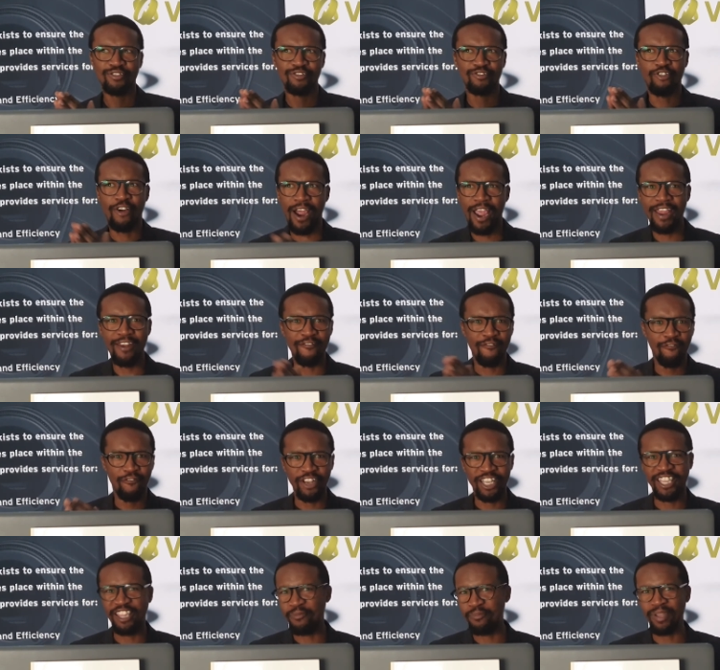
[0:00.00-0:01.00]
try and
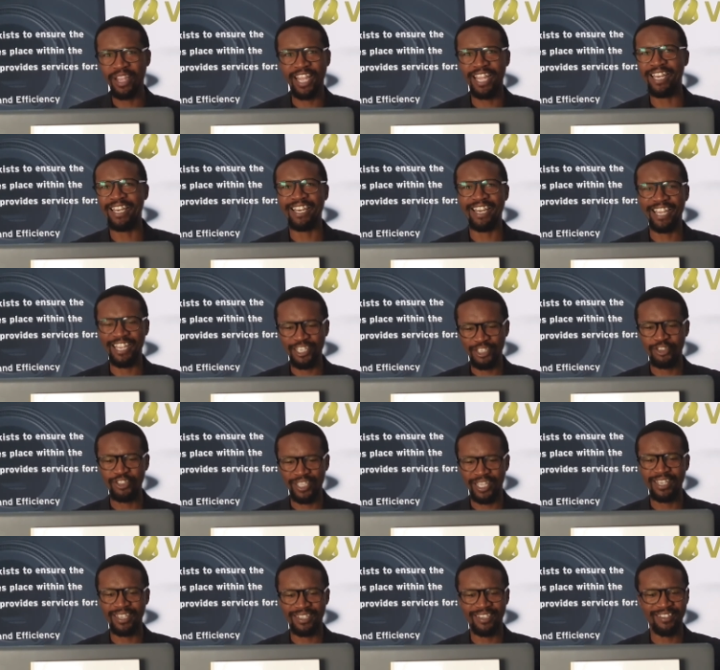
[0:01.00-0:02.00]
fit them in into
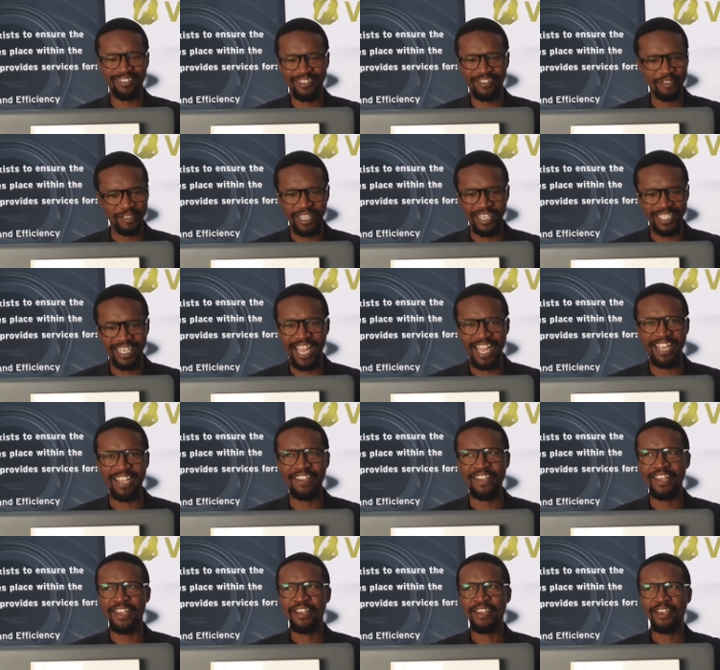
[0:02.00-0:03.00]
the to the
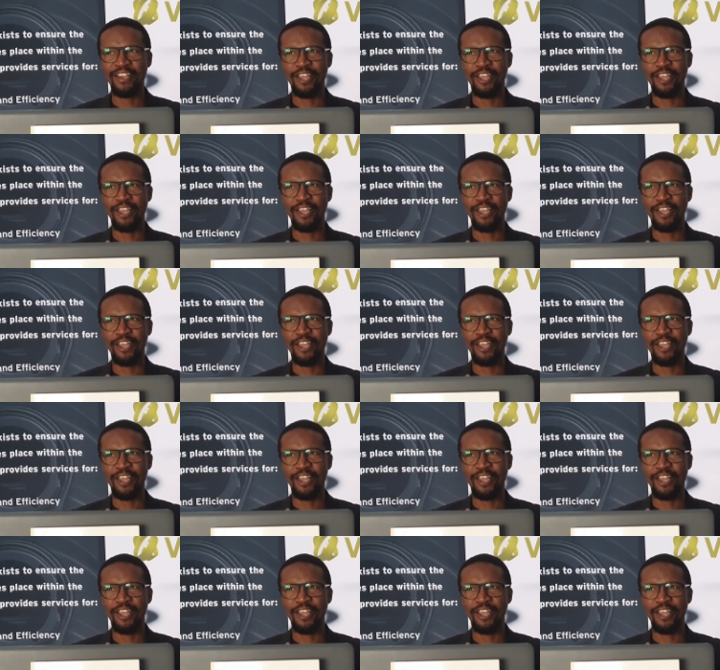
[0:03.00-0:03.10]
day.